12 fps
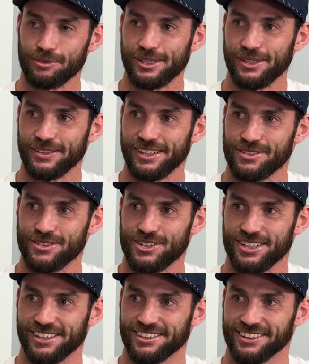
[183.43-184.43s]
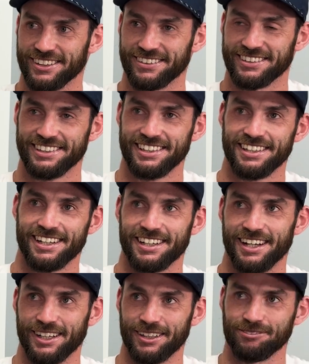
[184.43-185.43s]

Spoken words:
we do. That's for sure. So, I